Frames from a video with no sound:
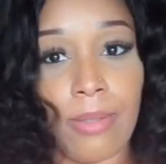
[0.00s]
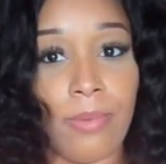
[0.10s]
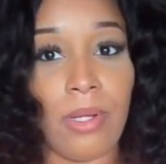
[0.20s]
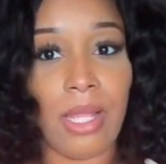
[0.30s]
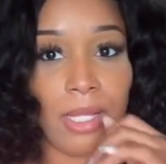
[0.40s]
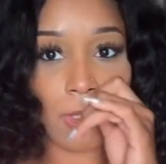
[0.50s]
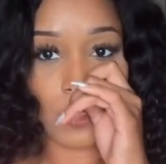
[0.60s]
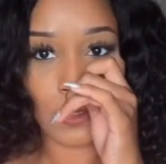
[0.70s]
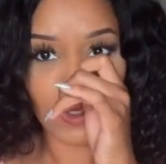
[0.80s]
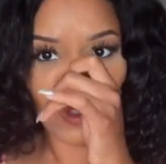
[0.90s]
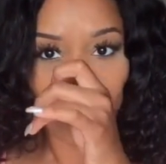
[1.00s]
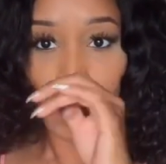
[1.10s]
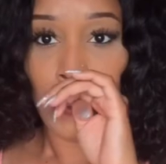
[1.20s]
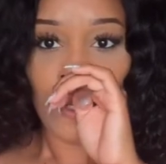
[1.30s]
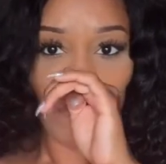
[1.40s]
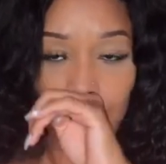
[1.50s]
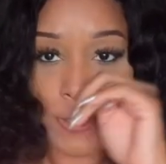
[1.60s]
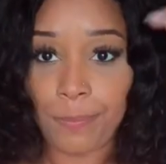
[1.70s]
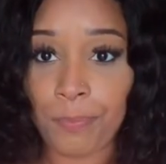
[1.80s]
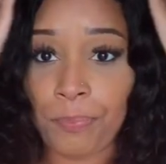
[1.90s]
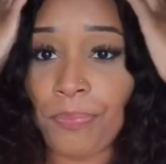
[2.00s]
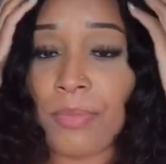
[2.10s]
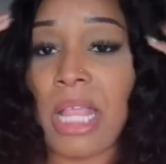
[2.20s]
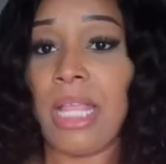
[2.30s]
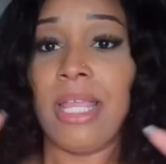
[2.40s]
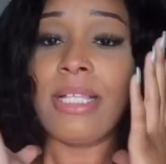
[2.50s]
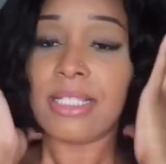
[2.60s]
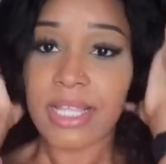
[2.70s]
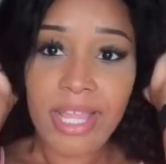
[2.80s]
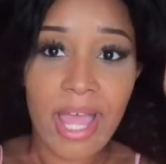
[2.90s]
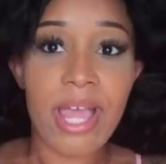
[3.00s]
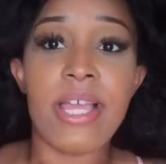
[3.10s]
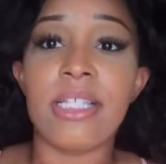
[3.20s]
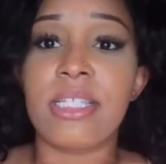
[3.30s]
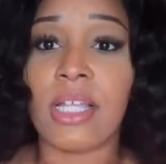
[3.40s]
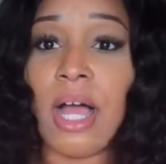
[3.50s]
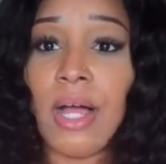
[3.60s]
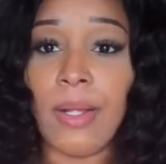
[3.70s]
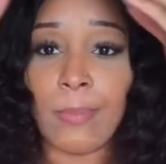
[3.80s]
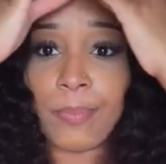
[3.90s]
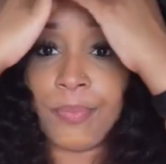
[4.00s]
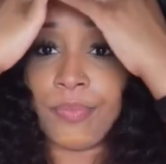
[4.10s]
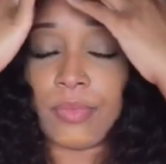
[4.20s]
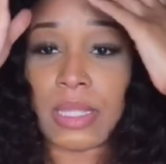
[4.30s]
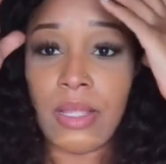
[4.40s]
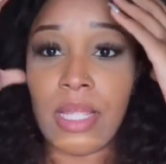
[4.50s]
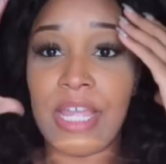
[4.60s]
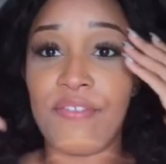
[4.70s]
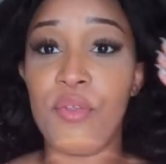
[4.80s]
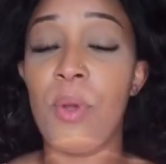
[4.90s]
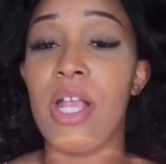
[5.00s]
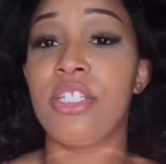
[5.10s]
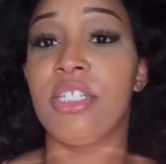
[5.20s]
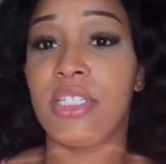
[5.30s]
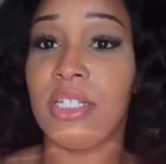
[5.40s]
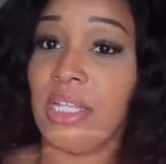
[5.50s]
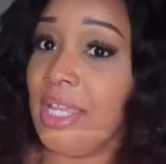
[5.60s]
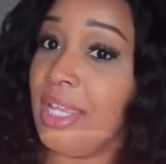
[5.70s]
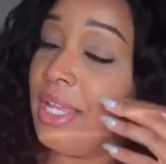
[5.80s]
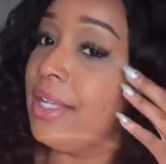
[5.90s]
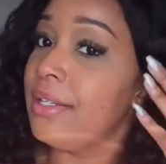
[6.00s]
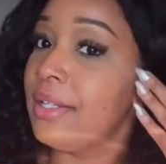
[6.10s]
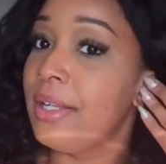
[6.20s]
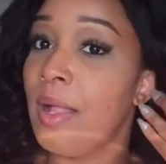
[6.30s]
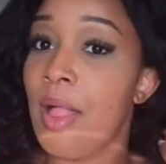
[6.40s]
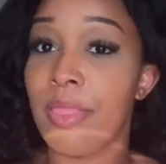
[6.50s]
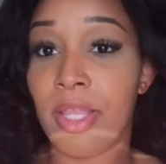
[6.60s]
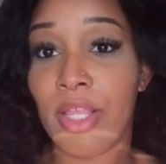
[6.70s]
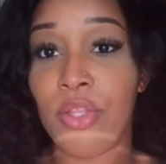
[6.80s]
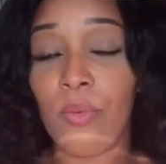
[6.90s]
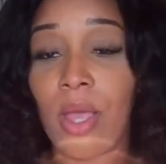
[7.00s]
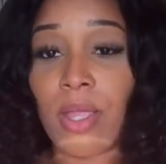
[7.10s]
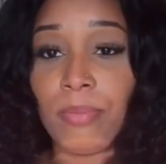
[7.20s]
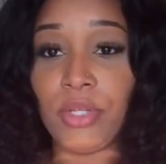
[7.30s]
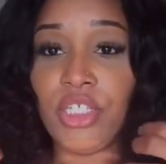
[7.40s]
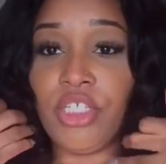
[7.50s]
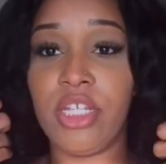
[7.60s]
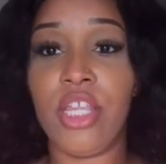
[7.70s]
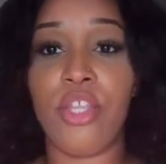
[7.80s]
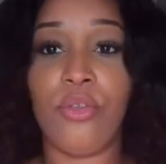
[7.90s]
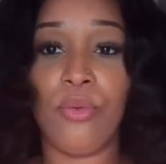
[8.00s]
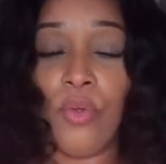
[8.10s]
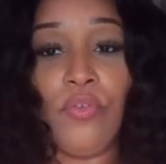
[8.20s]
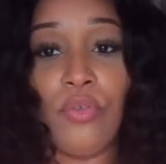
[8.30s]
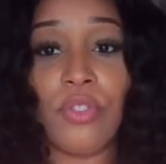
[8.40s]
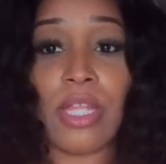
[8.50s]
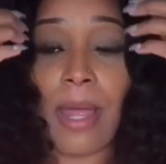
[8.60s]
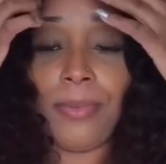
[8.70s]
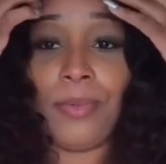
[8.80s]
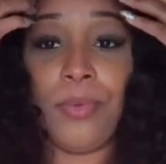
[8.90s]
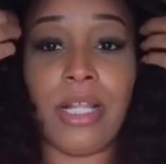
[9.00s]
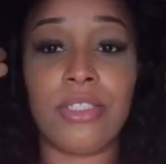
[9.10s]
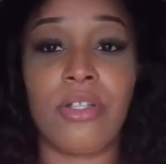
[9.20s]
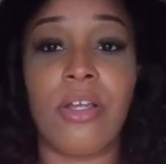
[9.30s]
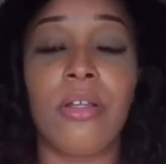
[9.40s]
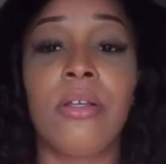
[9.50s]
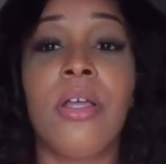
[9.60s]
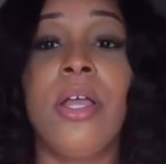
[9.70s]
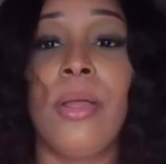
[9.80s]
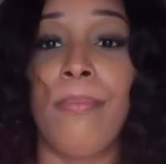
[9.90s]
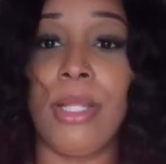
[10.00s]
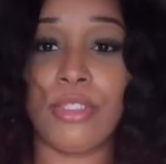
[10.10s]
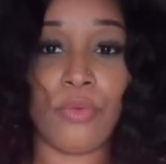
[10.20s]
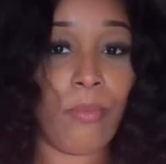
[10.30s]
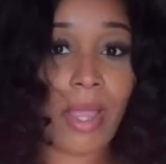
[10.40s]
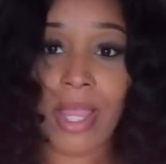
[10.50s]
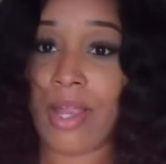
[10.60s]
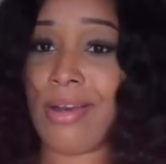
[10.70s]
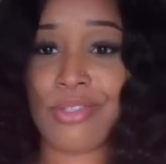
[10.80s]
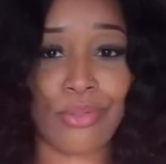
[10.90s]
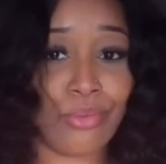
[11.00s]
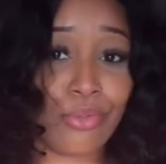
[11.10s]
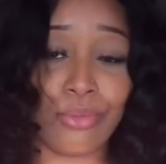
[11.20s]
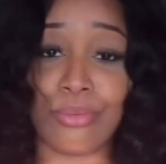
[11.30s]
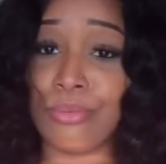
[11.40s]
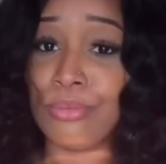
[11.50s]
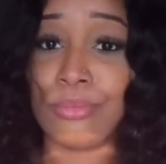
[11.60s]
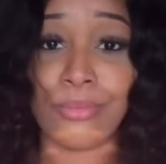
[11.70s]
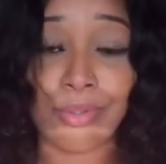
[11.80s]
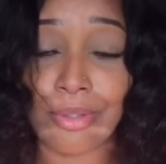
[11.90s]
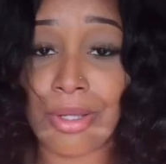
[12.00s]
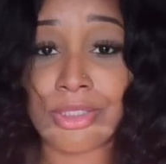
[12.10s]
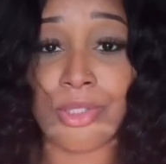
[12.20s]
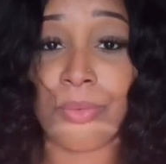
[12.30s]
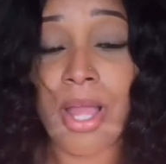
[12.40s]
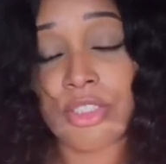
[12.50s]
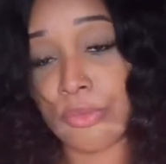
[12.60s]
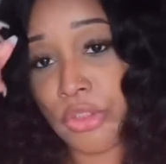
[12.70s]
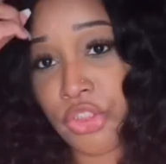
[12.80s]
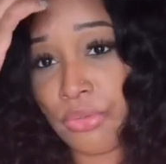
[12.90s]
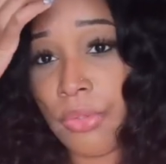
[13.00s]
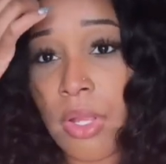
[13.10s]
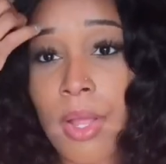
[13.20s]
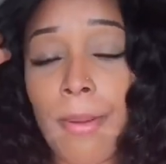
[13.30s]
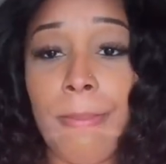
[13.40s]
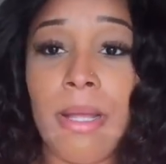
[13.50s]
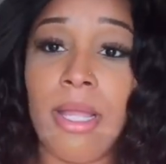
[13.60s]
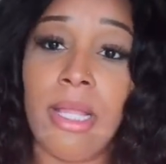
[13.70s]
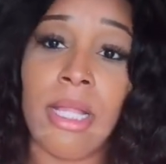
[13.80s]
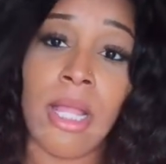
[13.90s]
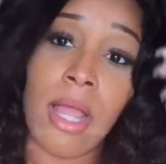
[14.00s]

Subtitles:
couple days. But that's it, guys. If you watched this to the end, thank you. I appreciate you. If you stopped when I start messing with my hair, that's cool too. You know, I still rocks with you. But